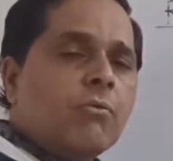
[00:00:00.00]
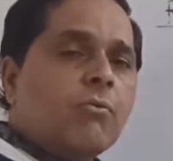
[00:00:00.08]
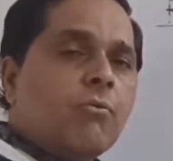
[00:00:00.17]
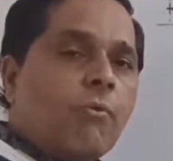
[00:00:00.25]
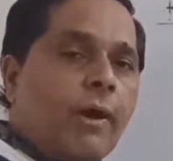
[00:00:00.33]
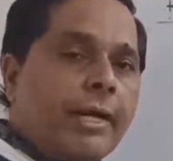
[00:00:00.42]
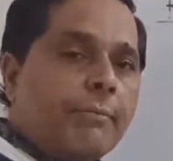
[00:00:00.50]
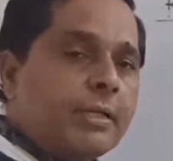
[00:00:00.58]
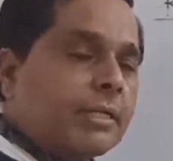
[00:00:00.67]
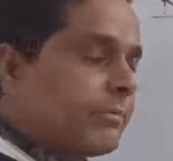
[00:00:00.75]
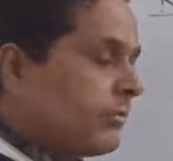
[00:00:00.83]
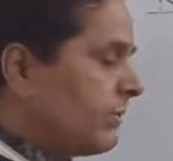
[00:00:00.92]
Why it
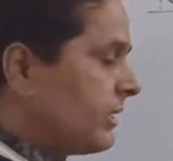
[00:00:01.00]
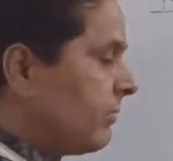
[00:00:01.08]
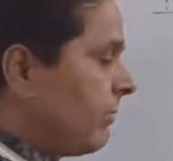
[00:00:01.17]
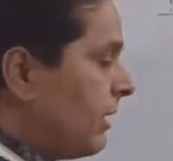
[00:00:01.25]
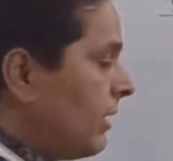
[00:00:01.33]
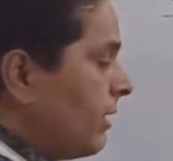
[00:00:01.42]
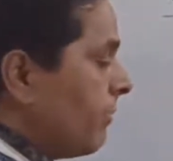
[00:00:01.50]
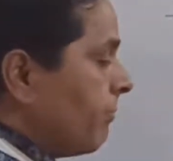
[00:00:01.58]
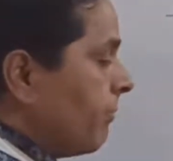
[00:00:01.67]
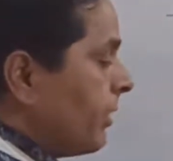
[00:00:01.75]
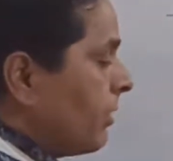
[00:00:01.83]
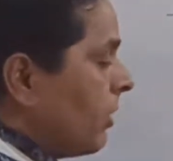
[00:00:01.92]
becomes visible?
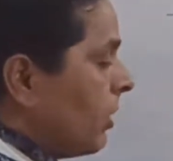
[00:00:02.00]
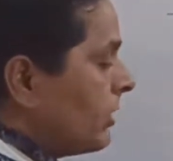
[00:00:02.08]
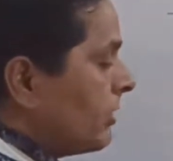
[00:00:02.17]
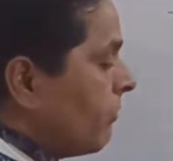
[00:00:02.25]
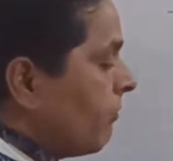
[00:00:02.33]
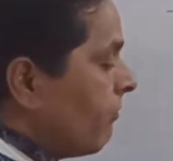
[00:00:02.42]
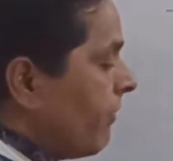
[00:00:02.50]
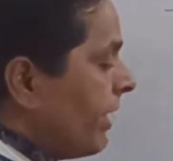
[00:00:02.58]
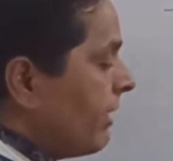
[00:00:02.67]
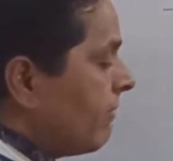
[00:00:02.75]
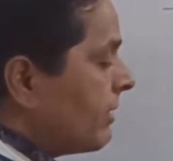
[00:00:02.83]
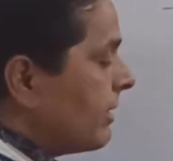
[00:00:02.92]
Because
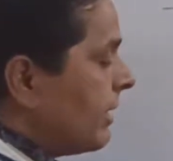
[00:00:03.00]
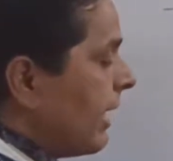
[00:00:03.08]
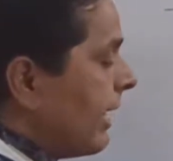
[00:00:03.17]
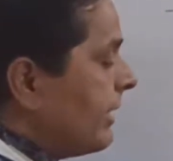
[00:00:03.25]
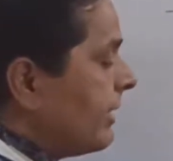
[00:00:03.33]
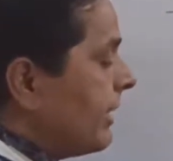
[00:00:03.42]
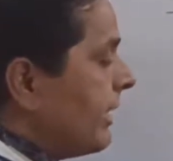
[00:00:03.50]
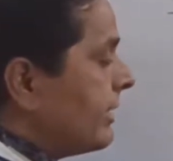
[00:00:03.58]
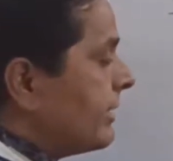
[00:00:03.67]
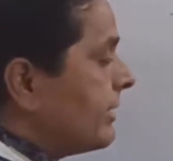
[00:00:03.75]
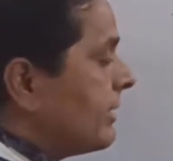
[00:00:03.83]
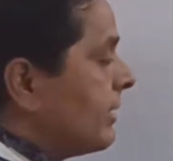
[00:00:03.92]
whenever the light
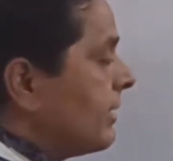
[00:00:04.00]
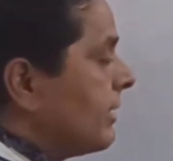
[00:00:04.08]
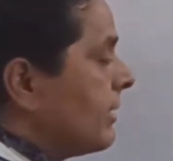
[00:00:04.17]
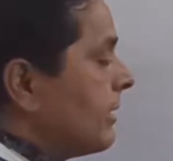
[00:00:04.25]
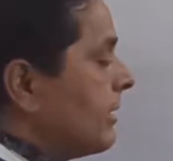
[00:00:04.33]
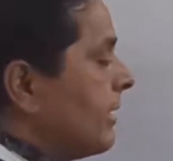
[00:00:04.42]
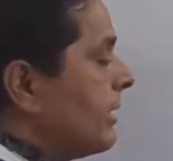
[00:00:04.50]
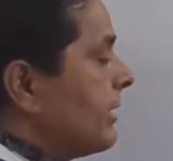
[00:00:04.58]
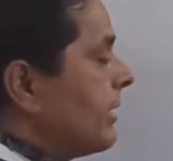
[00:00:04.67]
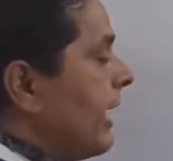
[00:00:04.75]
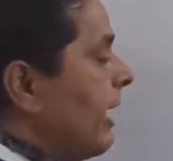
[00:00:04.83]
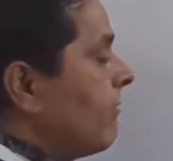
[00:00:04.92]
rays, they
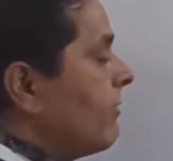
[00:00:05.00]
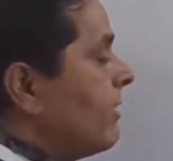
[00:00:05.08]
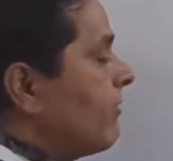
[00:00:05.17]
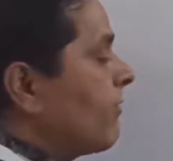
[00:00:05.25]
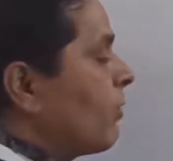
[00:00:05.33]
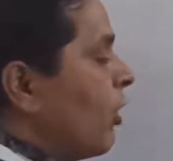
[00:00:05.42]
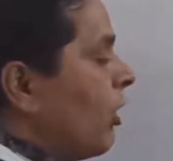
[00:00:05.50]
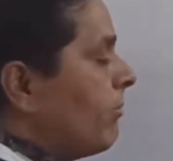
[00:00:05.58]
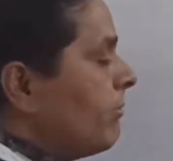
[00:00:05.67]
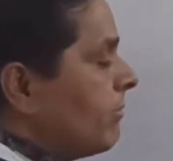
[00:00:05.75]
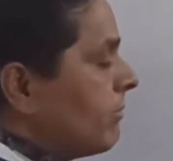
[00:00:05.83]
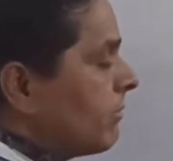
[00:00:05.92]
travel
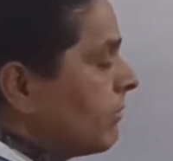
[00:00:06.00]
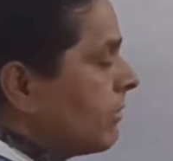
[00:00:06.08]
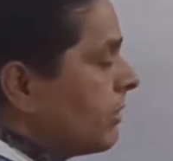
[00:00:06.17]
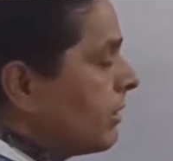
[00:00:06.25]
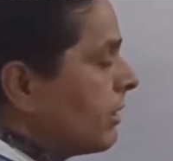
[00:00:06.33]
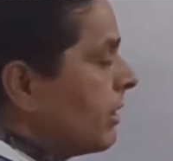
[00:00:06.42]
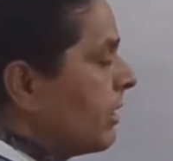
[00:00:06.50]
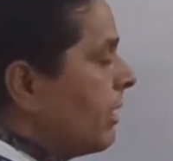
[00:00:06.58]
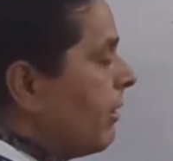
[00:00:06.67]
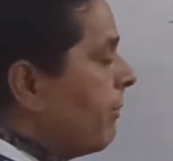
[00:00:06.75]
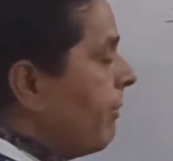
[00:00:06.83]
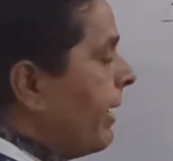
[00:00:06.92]
from,
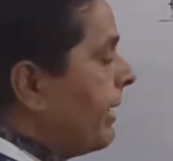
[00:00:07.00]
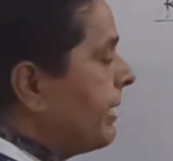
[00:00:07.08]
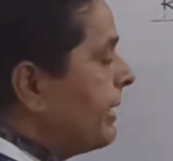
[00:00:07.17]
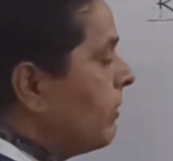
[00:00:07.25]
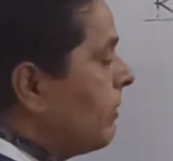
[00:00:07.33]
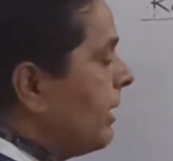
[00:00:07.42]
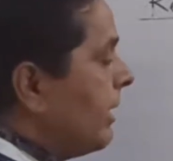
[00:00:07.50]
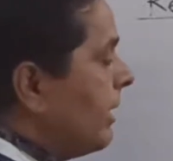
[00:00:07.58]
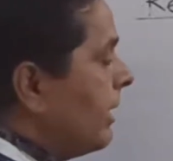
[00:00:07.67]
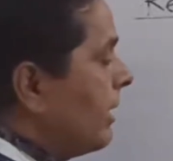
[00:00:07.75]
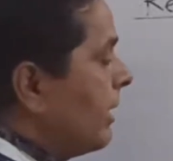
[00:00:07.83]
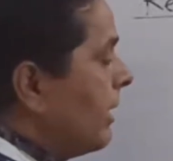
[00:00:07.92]

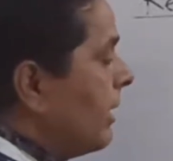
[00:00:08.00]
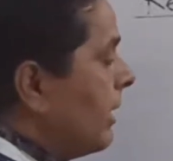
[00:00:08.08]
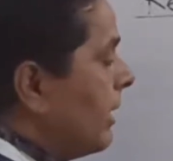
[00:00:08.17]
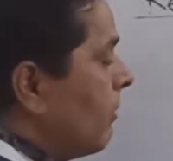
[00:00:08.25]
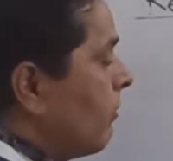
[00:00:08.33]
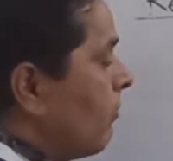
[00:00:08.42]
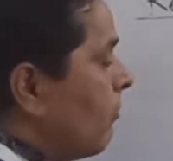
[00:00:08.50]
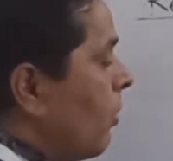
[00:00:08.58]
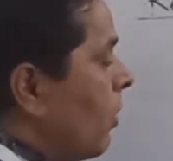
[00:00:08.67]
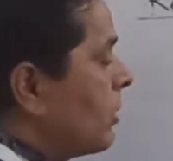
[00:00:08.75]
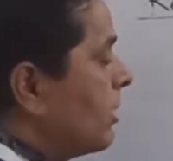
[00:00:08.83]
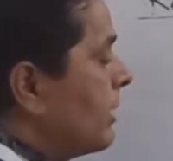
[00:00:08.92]
comparatively,
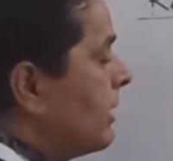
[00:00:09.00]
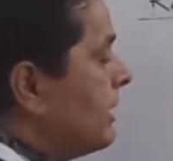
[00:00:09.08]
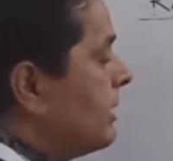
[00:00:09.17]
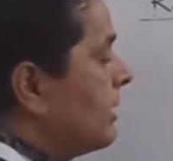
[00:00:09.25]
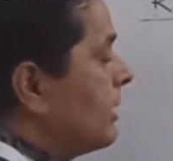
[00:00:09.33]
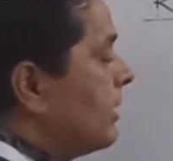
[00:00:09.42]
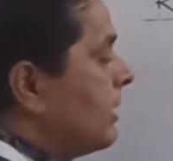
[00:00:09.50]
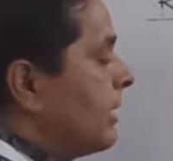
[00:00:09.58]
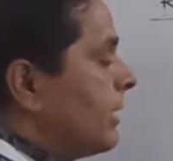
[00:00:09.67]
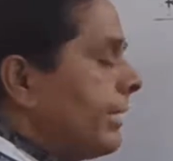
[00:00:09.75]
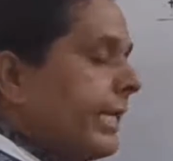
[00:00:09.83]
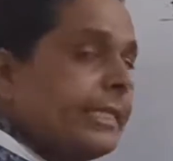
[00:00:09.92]
water is
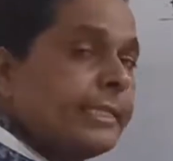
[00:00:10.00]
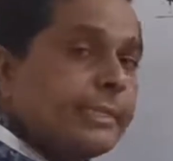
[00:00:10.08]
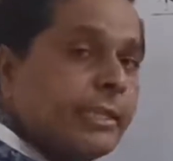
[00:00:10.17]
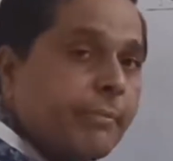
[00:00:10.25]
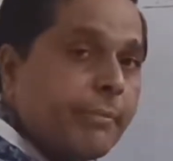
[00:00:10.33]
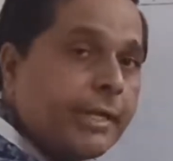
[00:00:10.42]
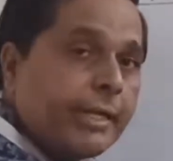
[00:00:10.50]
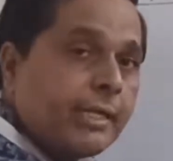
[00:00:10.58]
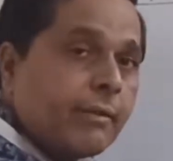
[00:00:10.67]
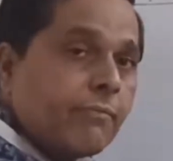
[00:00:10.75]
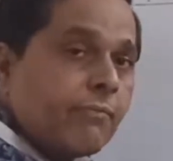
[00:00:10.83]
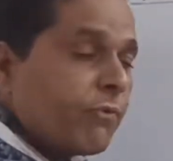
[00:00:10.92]
denser
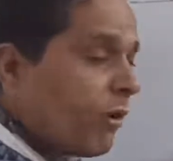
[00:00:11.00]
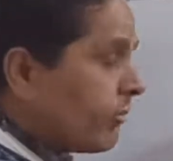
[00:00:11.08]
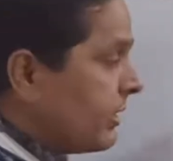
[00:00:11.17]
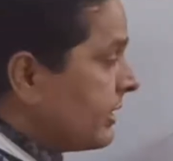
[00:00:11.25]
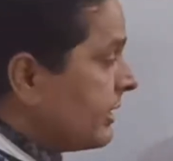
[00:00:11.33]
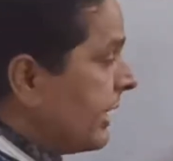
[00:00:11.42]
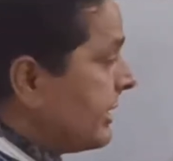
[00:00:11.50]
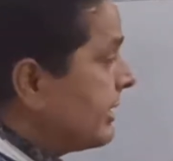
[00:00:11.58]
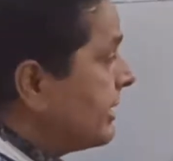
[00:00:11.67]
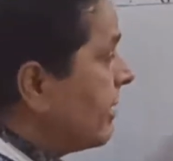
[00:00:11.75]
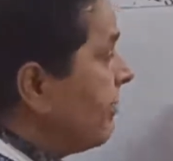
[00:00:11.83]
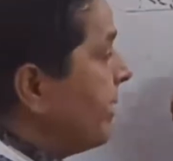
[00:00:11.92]
medium. From this
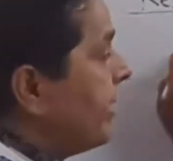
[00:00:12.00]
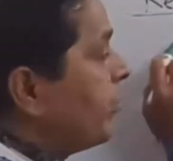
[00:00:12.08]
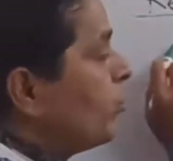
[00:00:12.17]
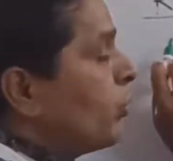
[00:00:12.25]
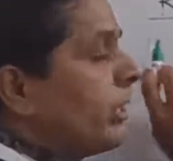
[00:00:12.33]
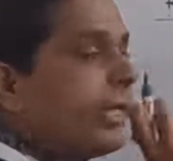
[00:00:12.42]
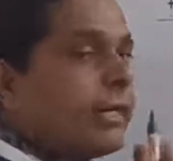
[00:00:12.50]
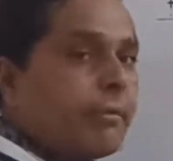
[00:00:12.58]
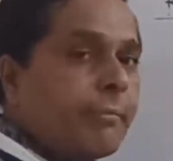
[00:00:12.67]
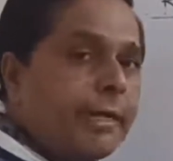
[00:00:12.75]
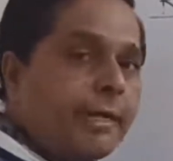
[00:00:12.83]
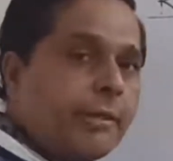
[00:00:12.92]
denser medium to rarer
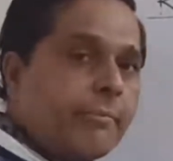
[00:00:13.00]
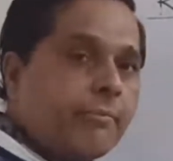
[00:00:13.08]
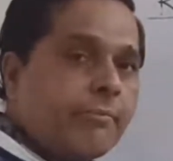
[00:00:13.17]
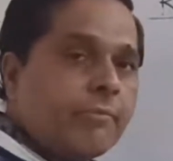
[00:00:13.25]
medium,